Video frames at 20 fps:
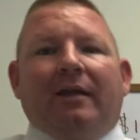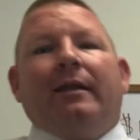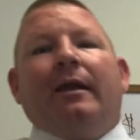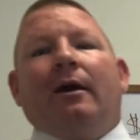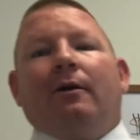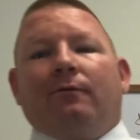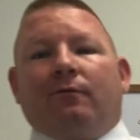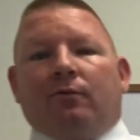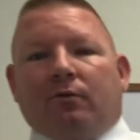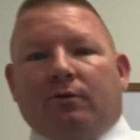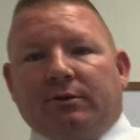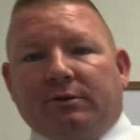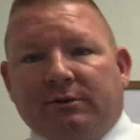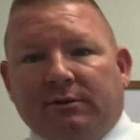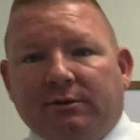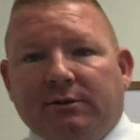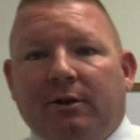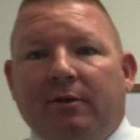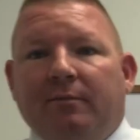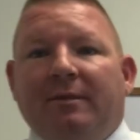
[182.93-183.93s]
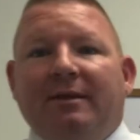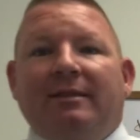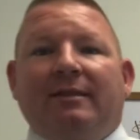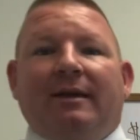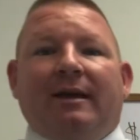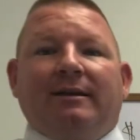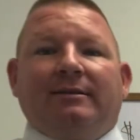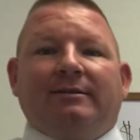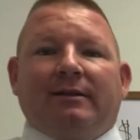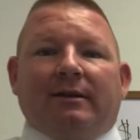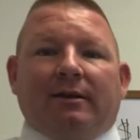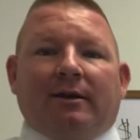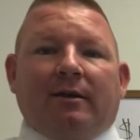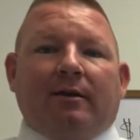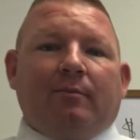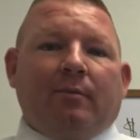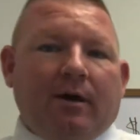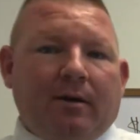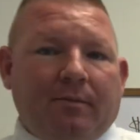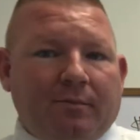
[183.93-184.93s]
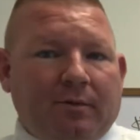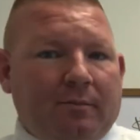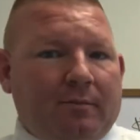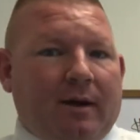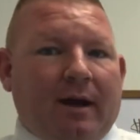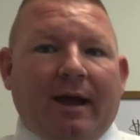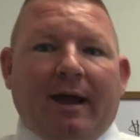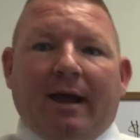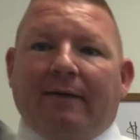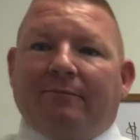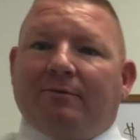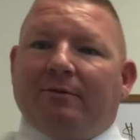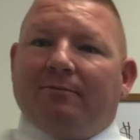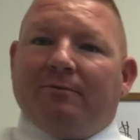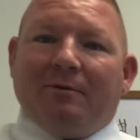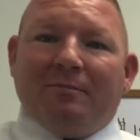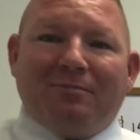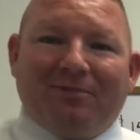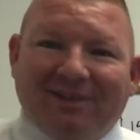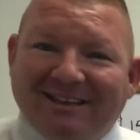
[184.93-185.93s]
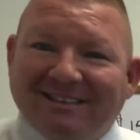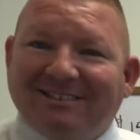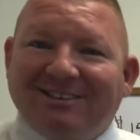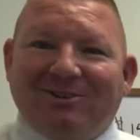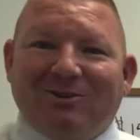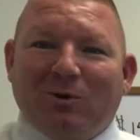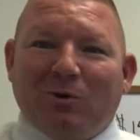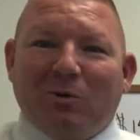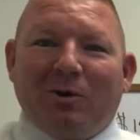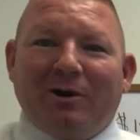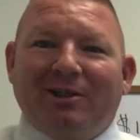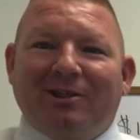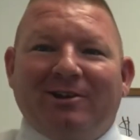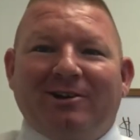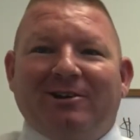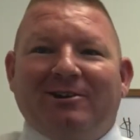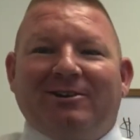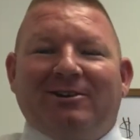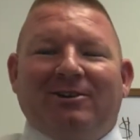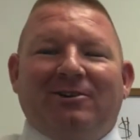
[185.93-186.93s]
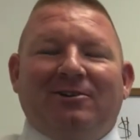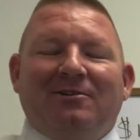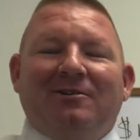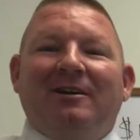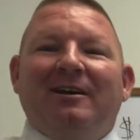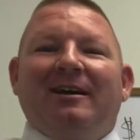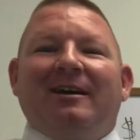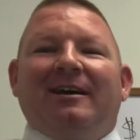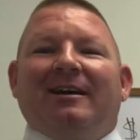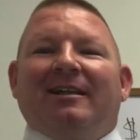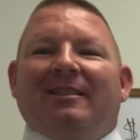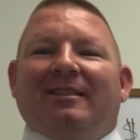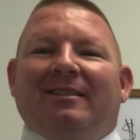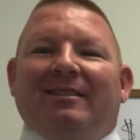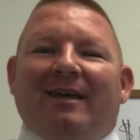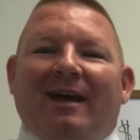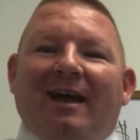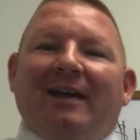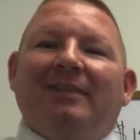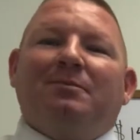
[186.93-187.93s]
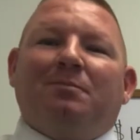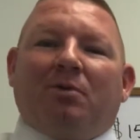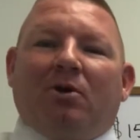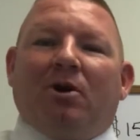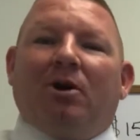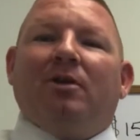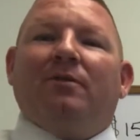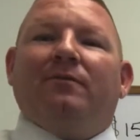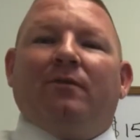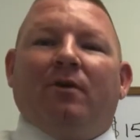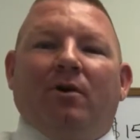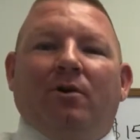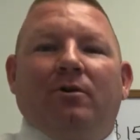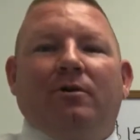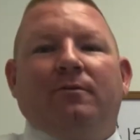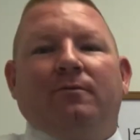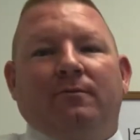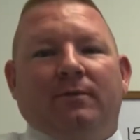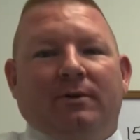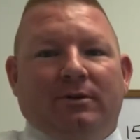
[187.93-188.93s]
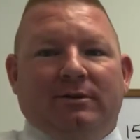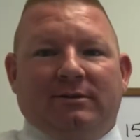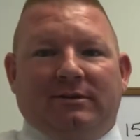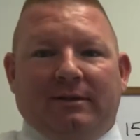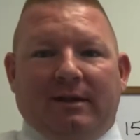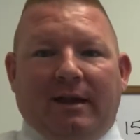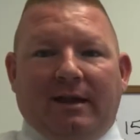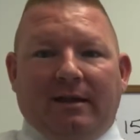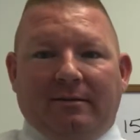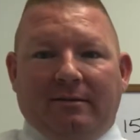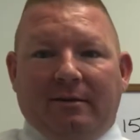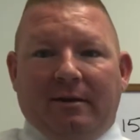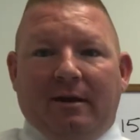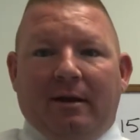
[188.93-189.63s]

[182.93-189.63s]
Now, of course, there's going to be things that come up. You might have to replace a toilet or two. That's part of owning real estate.